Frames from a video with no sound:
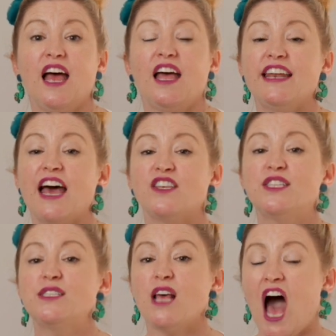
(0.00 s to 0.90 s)
Now the
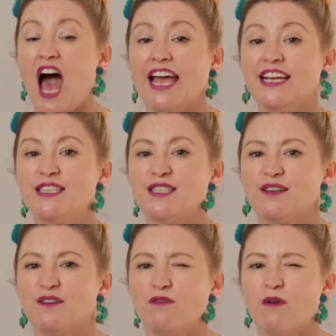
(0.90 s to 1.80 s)
size,
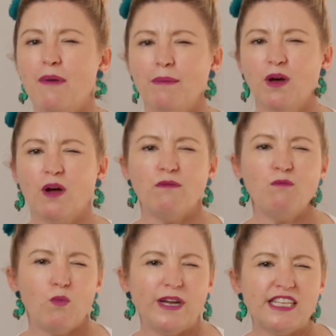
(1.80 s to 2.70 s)
remember
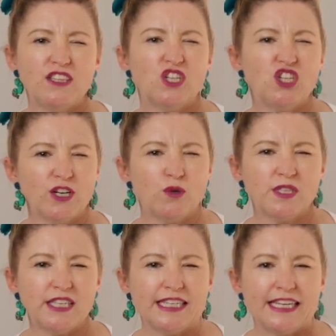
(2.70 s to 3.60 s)
we did the gentle
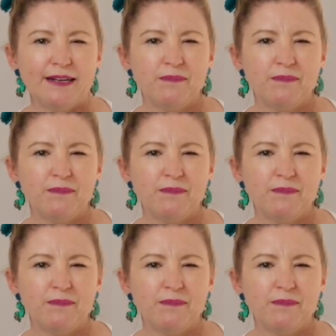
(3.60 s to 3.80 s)
Cindy?